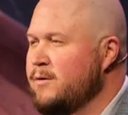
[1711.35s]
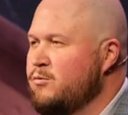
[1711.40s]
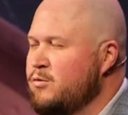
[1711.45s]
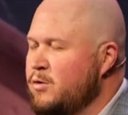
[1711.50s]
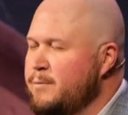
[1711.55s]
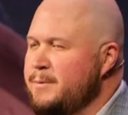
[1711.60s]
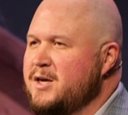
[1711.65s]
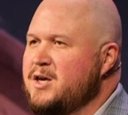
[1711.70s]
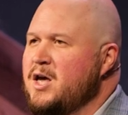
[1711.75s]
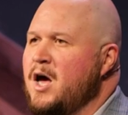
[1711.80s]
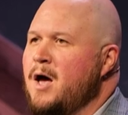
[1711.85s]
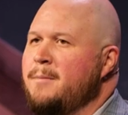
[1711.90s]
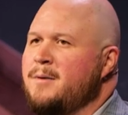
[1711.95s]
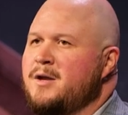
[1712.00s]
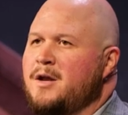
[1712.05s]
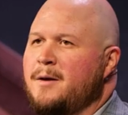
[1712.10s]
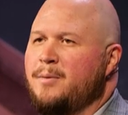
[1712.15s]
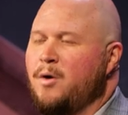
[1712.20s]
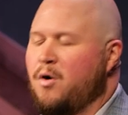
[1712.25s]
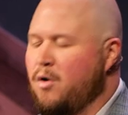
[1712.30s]
will become
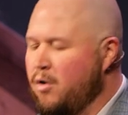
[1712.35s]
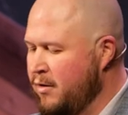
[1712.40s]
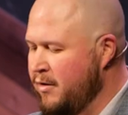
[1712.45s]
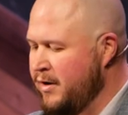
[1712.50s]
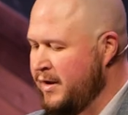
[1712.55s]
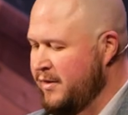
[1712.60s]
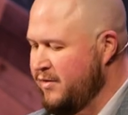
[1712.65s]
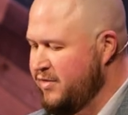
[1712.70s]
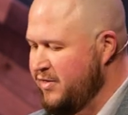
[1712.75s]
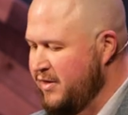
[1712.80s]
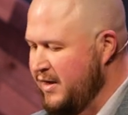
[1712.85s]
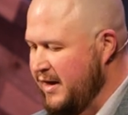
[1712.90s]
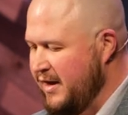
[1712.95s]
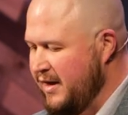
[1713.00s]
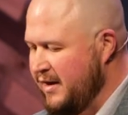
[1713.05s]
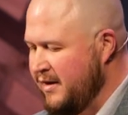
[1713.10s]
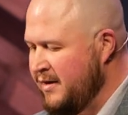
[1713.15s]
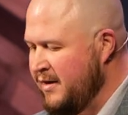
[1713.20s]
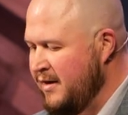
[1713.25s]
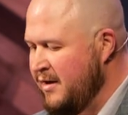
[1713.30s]
an abhorrent
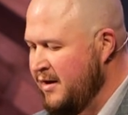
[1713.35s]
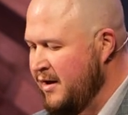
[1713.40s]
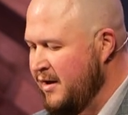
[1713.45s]
thing.